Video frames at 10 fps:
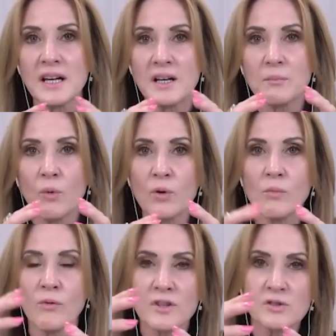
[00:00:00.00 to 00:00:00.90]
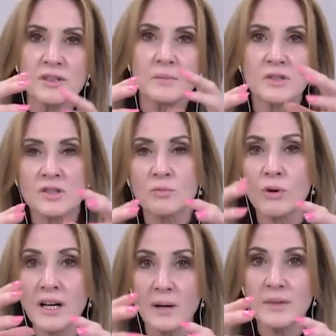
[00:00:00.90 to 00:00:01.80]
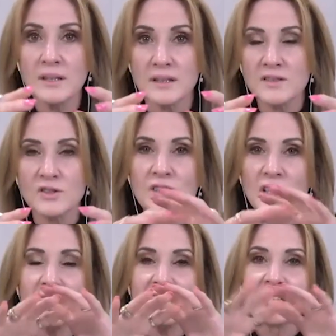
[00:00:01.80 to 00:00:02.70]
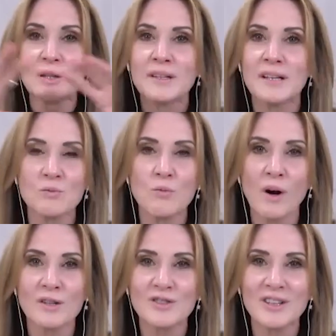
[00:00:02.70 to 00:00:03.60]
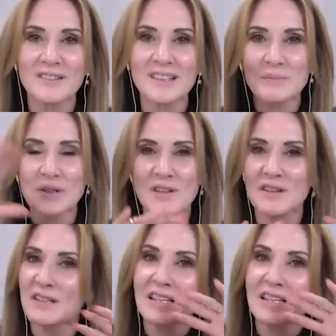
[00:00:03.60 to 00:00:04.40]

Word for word: more and more visual images will come in so you never eliminate one at the expense of the other